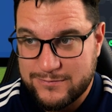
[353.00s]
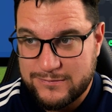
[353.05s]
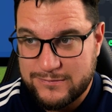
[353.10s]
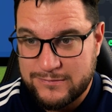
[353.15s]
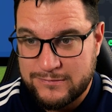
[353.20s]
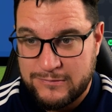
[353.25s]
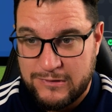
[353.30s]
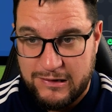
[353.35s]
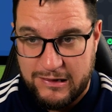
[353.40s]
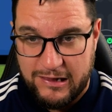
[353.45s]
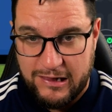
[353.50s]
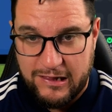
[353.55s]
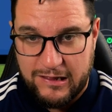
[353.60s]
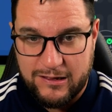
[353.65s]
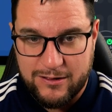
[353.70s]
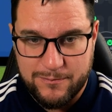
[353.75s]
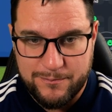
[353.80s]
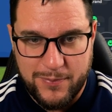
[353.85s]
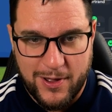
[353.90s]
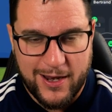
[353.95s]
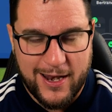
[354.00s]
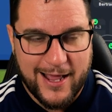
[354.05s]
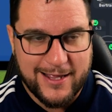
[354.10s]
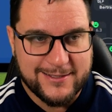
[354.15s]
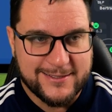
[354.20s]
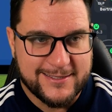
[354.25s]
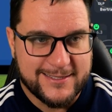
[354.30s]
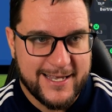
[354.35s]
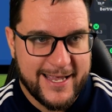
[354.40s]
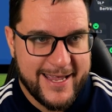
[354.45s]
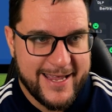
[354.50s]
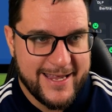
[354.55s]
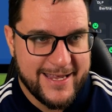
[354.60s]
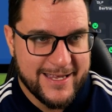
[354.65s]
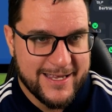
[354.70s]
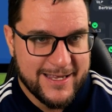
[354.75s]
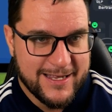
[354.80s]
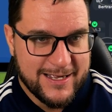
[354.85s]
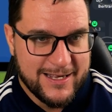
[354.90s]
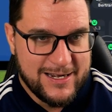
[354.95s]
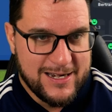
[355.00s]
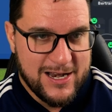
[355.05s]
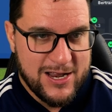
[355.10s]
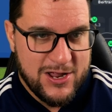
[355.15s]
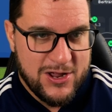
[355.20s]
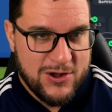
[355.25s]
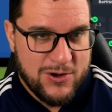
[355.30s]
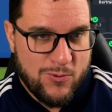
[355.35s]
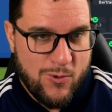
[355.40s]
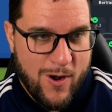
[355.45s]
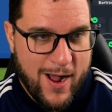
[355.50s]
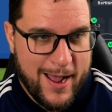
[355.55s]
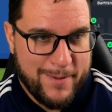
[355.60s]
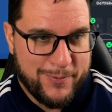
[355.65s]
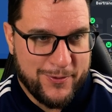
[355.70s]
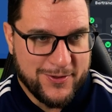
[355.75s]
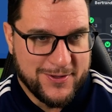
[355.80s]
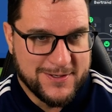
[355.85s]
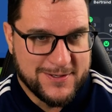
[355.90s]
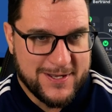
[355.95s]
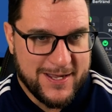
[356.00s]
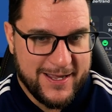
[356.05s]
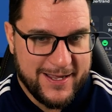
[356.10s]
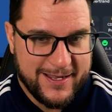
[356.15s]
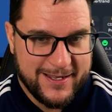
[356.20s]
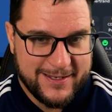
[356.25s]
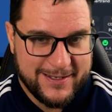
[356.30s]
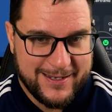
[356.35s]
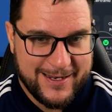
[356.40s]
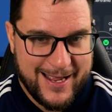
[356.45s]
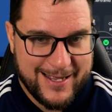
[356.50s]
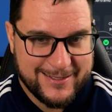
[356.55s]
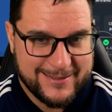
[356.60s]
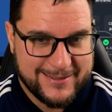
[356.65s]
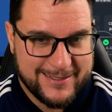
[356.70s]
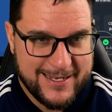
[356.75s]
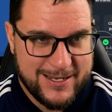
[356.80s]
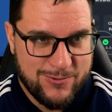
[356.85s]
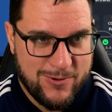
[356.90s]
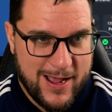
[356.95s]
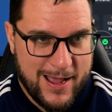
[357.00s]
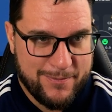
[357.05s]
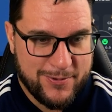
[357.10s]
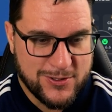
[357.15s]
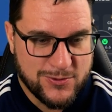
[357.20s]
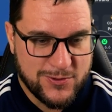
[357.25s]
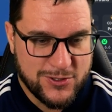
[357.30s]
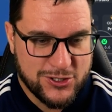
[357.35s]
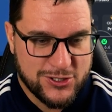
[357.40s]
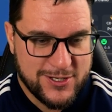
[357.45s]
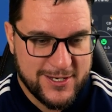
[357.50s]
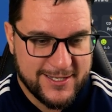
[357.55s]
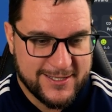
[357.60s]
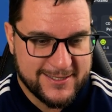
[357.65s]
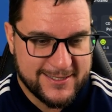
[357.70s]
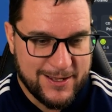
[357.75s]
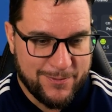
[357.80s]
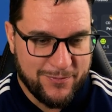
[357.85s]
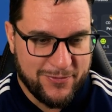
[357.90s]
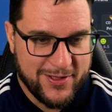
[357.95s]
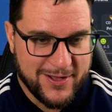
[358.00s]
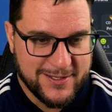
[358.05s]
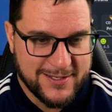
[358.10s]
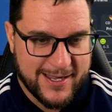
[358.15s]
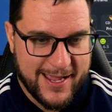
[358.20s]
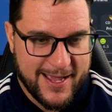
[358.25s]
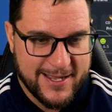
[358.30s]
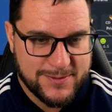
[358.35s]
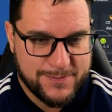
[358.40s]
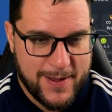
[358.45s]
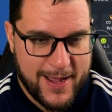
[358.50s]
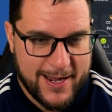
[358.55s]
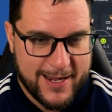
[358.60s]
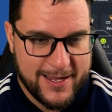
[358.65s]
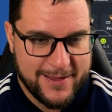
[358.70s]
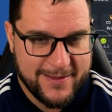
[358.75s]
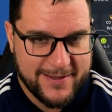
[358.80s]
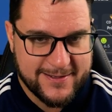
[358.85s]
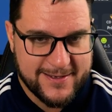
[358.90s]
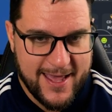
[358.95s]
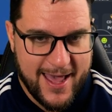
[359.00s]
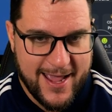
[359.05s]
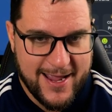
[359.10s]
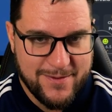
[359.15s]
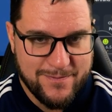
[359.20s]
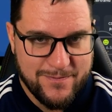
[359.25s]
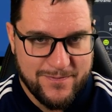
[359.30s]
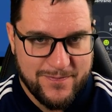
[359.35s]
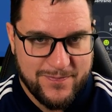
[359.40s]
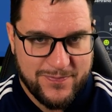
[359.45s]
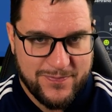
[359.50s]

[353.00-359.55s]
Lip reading: Blech, but let's see what happens. We just need something to get us back in this game.